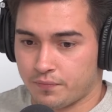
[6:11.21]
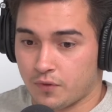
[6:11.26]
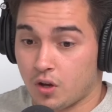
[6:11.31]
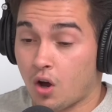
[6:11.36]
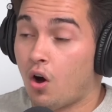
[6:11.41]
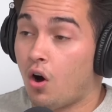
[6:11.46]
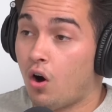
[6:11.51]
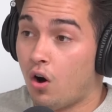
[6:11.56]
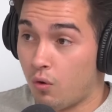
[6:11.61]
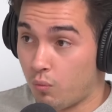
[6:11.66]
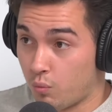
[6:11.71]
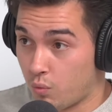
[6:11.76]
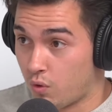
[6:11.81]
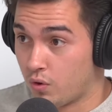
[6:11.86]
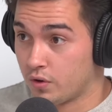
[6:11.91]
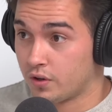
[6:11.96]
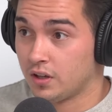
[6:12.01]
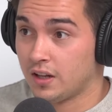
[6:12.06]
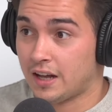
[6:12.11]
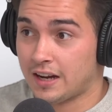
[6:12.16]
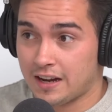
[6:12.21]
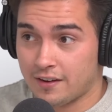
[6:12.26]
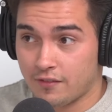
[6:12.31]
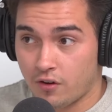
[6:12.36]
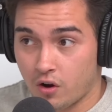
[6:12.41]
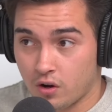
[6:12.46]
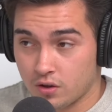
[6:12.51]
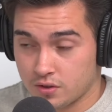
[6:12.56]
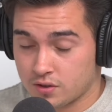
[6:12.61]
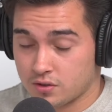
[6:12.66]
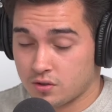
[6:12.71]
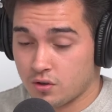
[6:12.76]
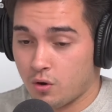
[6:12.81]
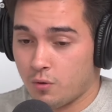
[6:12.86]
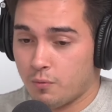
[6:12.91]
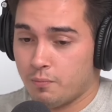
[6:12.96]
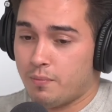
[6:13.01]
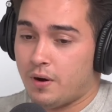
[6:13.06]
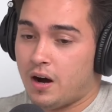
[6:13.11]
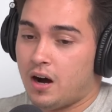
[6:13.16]
hot water, like have hot
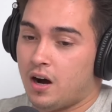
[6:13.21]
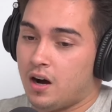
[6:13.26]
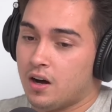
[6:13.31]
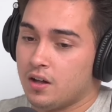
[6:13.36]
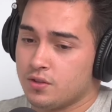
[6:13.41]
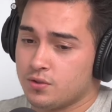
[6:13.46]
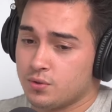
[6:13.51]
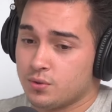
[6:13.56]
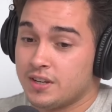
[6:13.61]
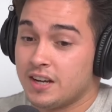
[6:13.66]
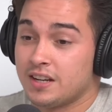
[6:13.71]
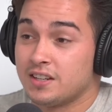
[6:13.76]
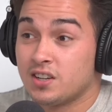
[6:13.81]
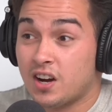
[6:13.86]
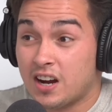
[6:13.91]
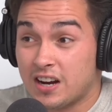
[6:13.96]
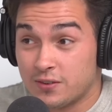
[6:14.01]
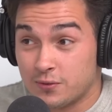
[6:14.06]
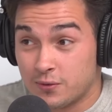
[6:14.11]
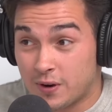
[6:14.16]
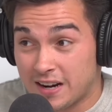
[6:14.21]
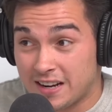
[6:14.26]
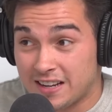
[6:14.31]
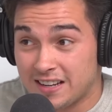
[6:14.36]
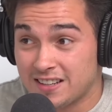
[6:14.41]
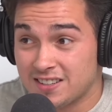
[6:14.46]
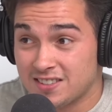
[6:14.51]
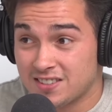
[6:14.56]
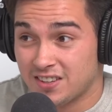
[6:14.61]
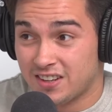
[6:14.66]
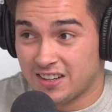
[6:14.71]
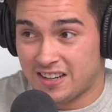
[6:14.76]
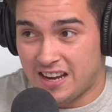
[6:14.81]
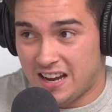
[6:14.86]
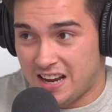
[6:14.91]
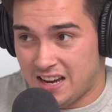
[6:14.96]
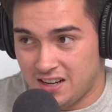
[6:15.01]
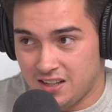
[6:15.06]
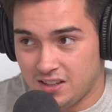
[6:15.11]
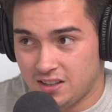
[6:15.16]
salt baths or take diuretics, like
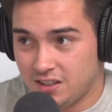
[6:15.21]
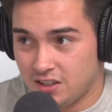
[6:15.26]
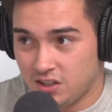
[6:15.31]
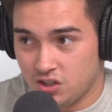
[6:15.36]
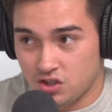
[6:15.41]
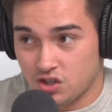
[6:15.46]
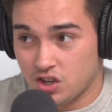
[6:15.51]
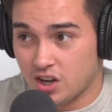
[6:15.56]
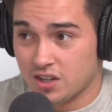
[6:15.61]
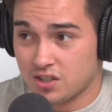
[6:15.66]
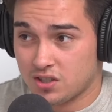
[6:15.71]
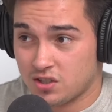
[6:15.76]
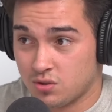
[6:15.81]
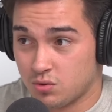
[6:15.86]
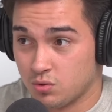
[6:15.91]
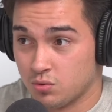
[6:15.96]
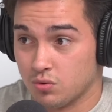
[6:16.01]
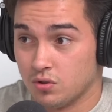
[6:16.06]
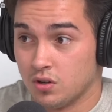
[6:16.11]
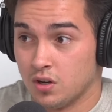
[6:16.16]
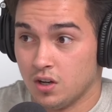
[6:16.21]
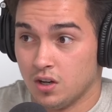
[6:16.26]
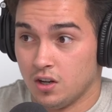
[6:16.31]
anything just to